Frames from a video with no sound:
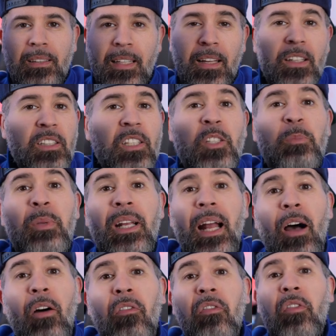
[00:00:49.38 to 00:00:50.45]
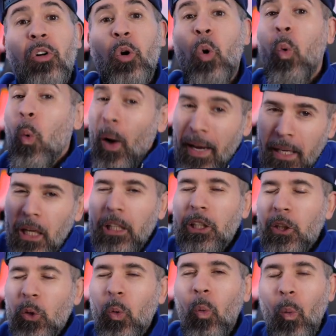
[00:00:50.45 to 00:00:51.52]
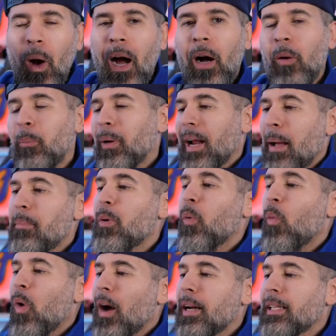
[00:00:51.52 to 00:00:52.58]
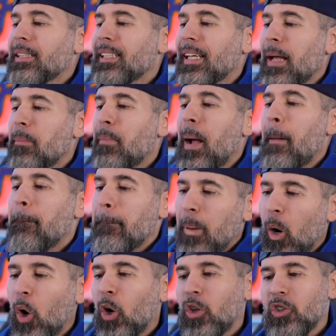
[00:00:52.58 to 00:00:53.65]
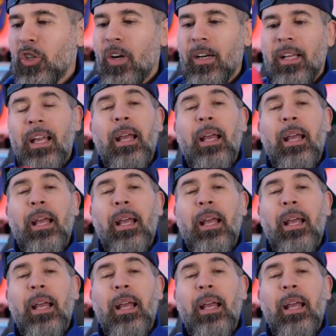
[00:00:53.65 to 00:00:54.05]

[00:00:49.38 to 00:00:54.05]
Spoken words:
Now, this has been out for quite a little while, but I've been wanting to get my paws on it,